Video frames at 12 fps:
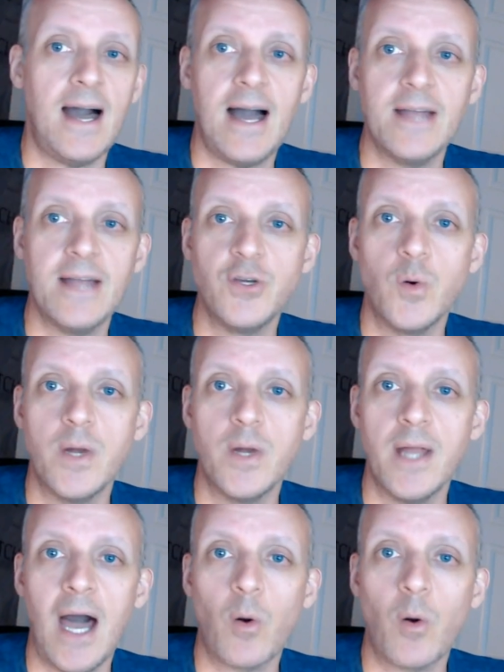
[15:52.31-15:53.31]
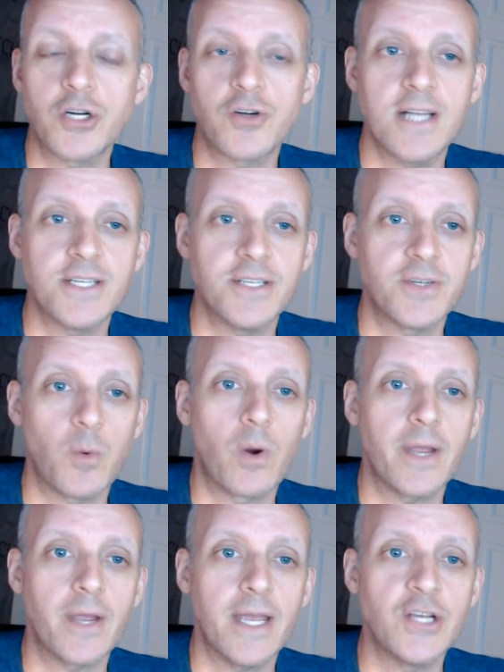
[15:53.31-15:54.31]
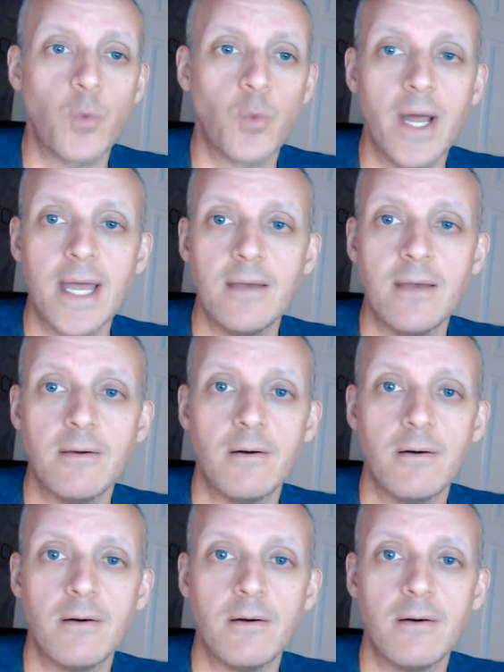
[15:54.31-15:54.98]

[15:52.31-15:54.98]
I do an hour transit to work each way.